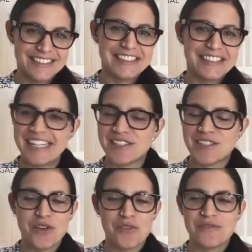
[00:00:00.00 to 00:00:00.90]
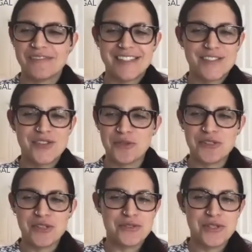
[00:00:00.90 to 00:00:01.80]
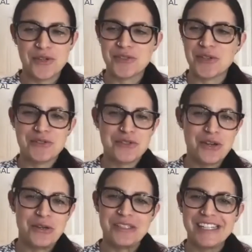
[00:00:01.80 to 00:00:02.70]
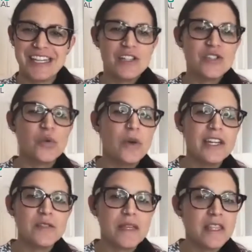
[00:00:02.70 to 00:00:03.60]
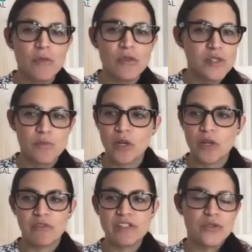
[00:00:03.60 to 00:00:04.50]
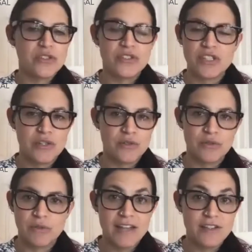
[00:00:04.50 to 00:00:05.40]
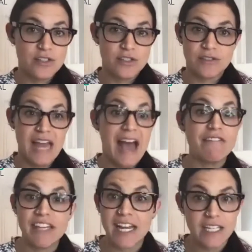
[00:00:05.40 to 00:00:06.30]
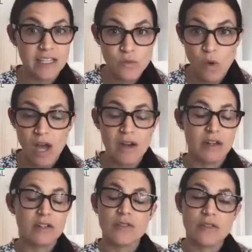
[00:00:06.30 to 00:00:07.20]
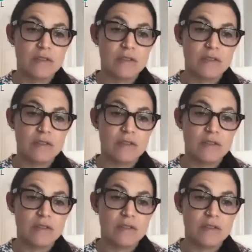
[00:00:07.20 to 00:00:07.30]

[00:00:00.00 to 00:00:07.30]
That's so true. So what has been the most important resource to you as you're navigating these waters?